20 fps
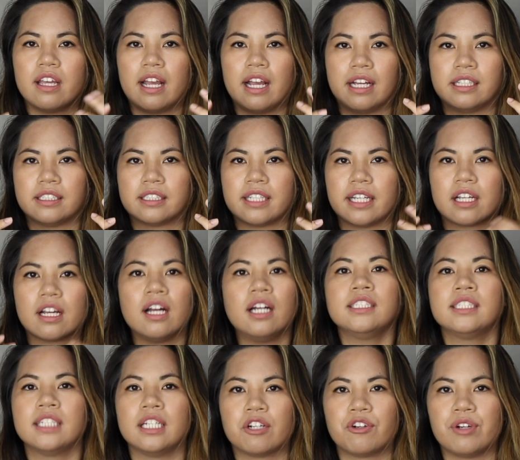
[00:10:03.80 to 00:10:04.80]
as a
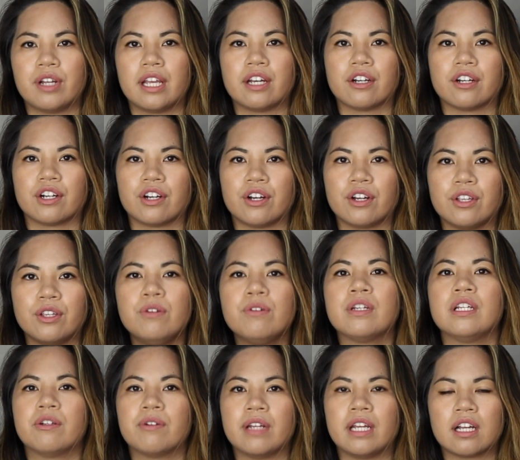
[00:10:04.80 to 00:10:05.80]
content creator, you
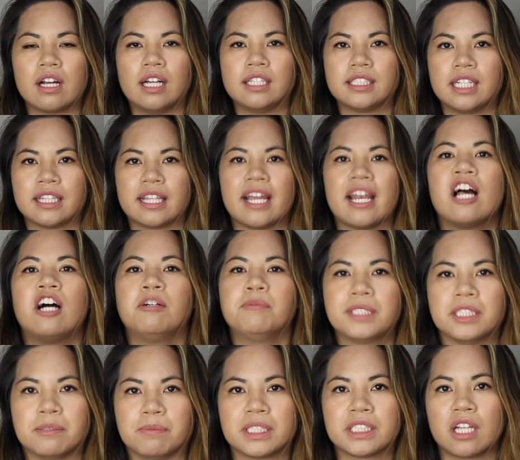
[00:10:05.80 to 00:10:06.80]
can create content that helps
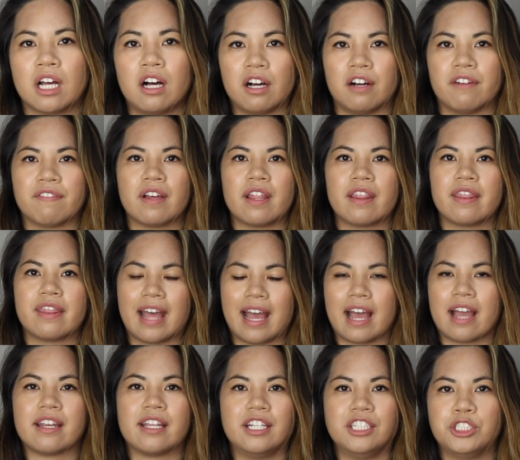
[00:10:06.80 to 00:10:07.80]
them solve
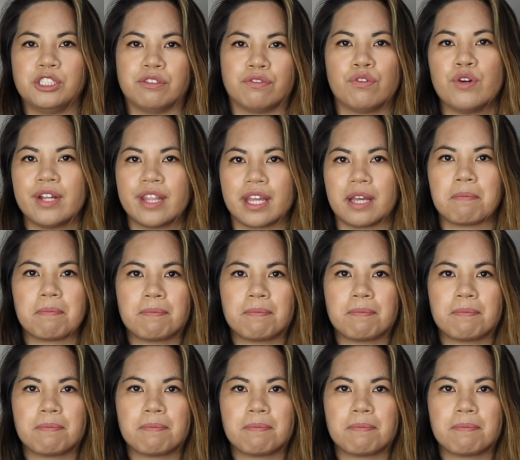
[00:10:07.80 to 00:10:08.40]
that issue for them.